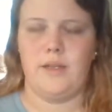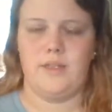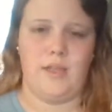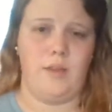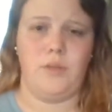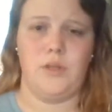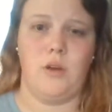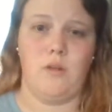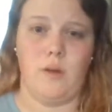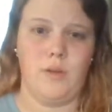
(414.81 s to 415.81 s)
a sandwich
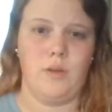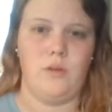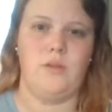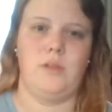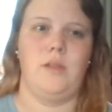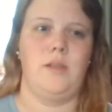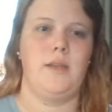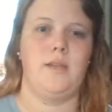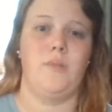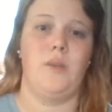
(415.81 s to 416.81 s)
or ramen noodles and then
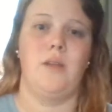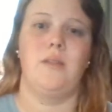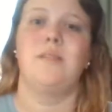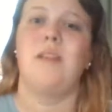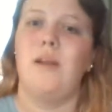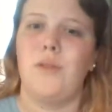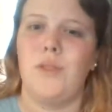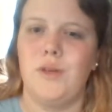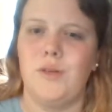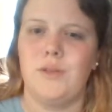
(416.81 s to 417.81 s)
like something on the side
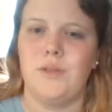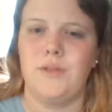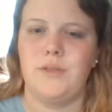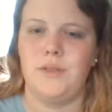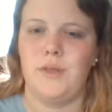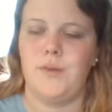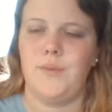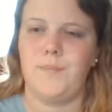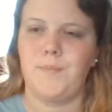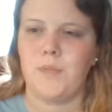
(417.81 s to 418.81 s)
with those.
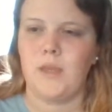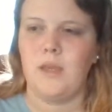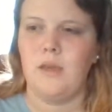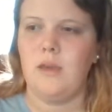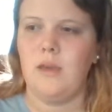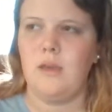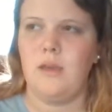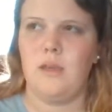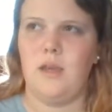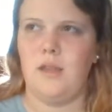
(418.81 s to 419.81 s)
So
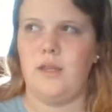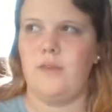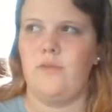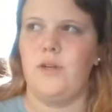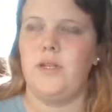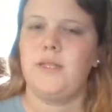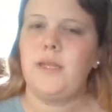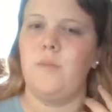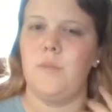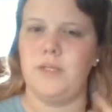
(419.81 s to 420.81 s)
yeah, like if it's
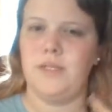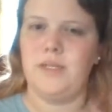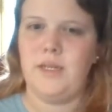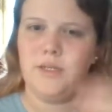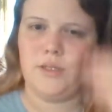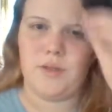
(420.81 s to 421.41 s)
like a busy day